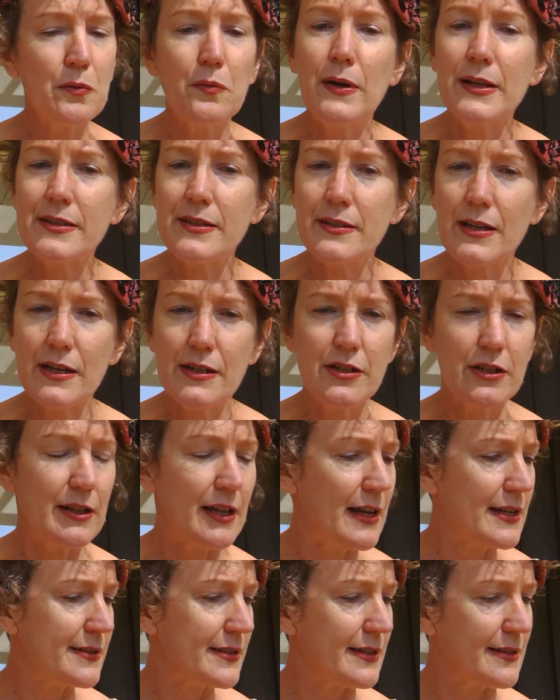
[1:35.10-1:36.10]
Wednesday,
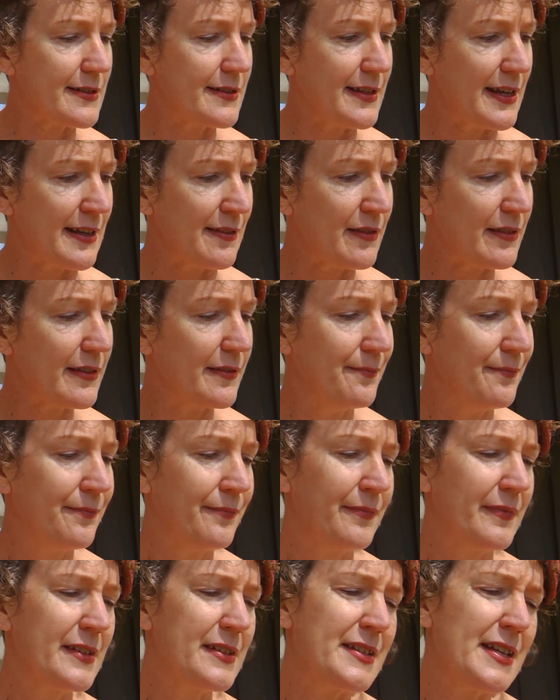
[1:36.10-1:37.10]
July 16th.
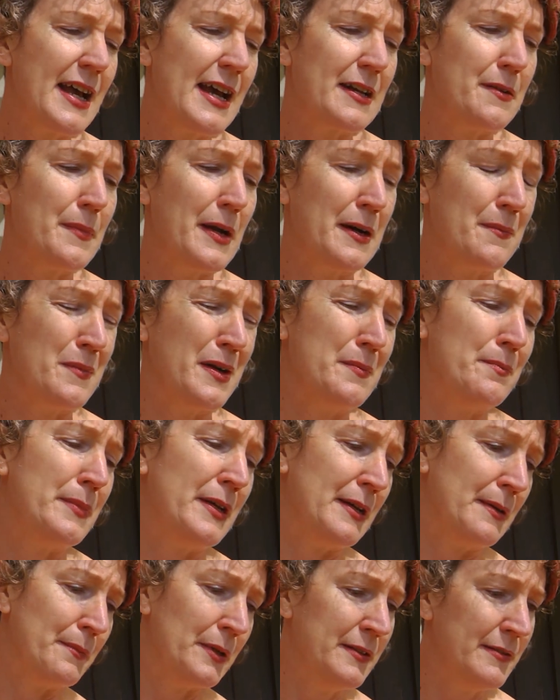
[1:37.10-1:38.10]
Sad about my
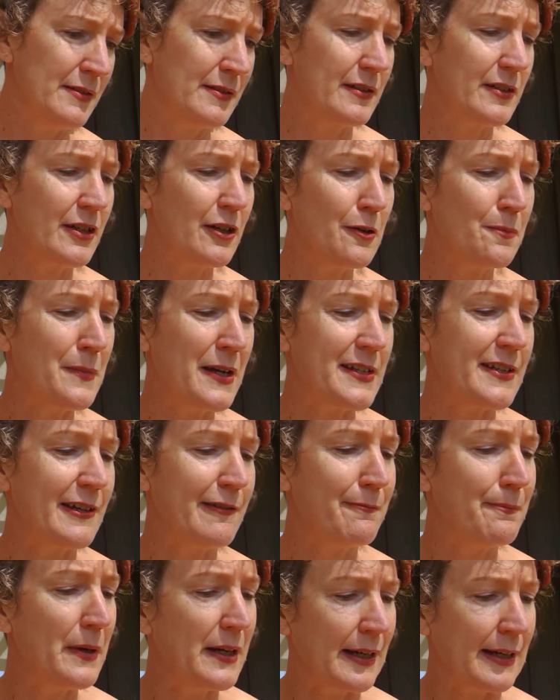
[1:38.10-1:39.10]
Bib. Told
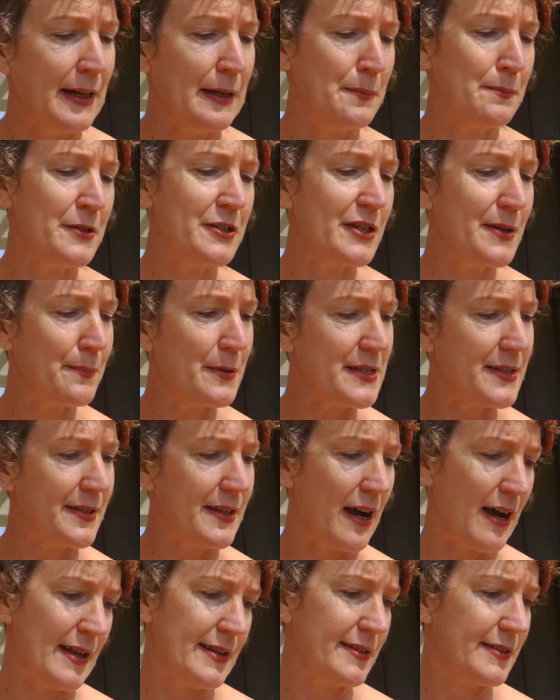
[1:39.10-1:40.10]
myself, buck up, ship is
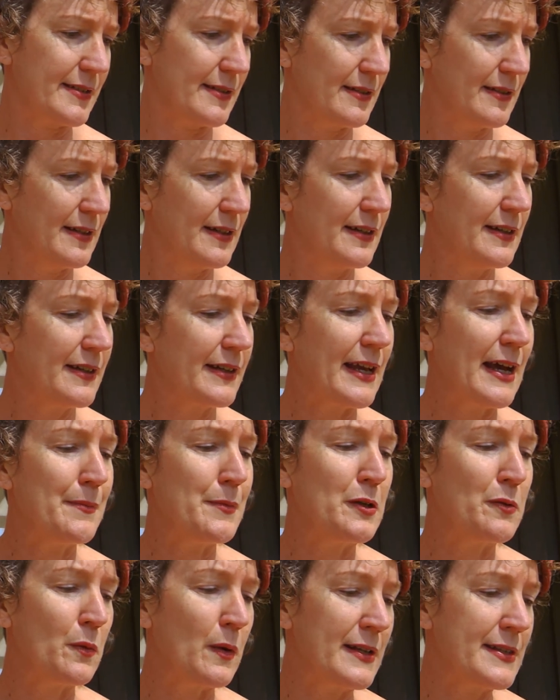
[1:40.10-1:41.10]
nice.
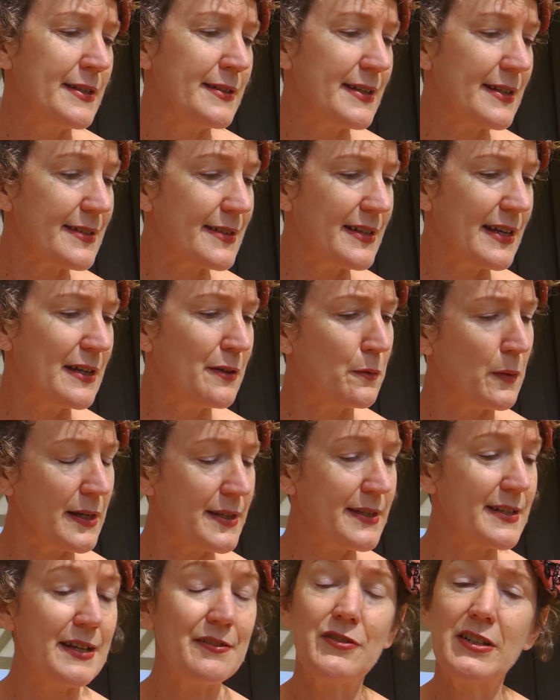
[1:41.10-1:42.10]
Cabin 116,
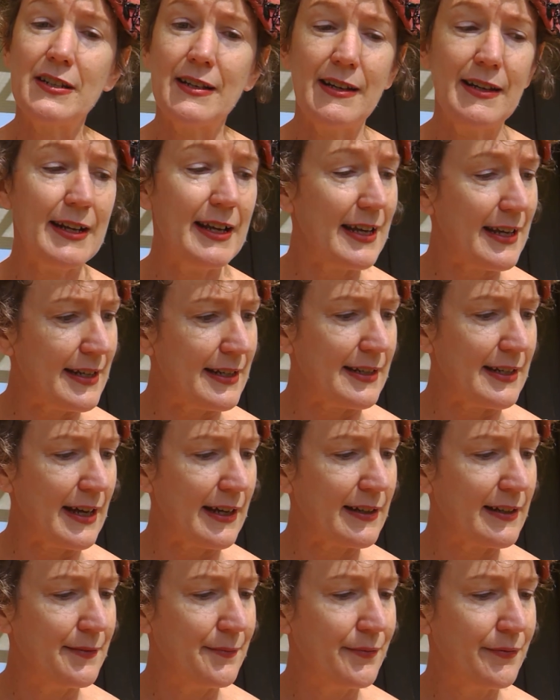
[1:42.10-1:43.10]
117, E
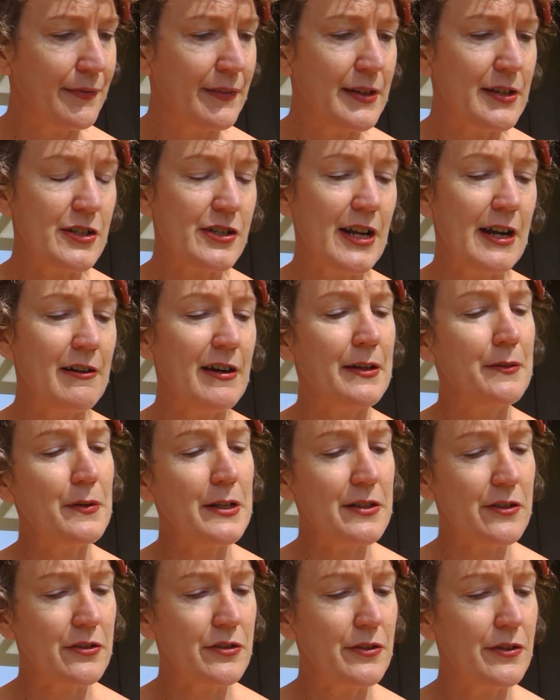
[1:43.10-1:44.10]
deck. Sharing
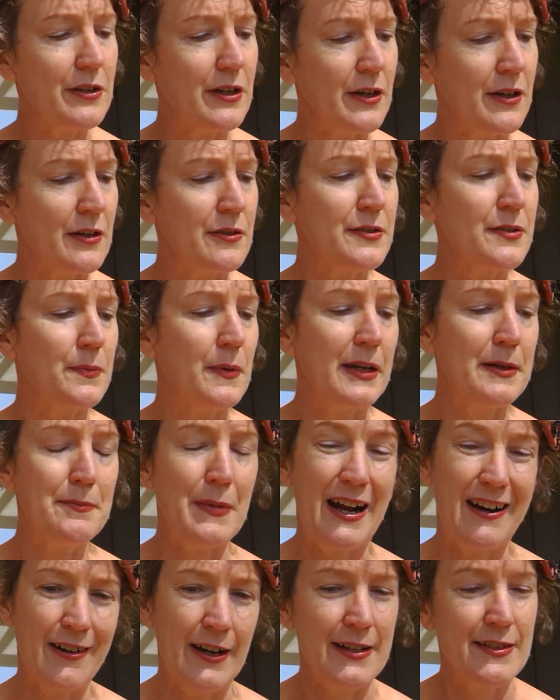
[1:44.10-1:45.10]
with 2 girls, one
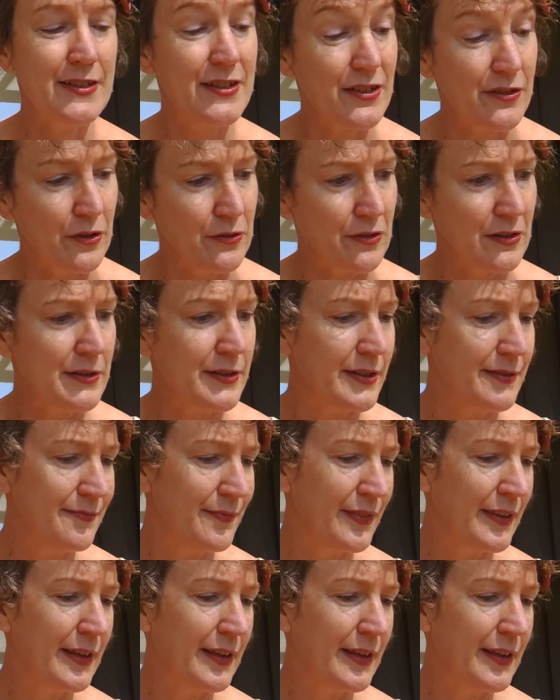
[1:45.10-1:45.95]
Marion snores.